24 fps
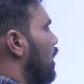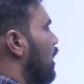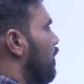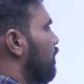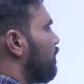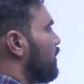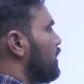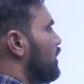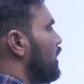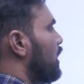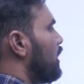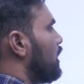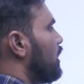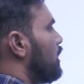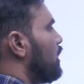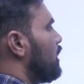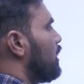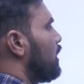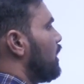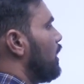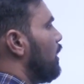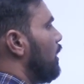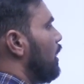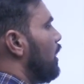After that,
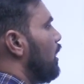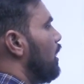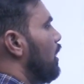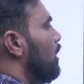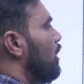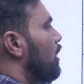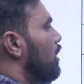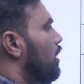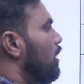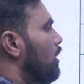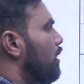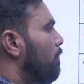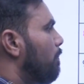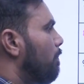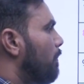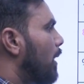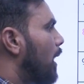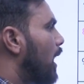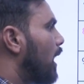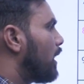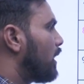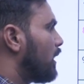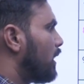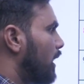
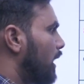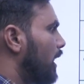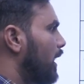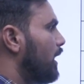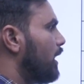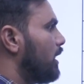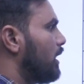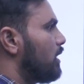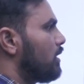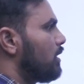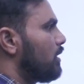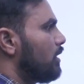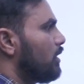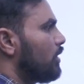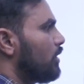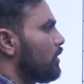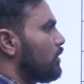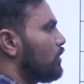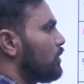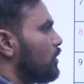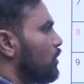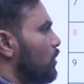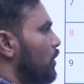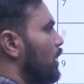Part 8.
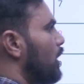So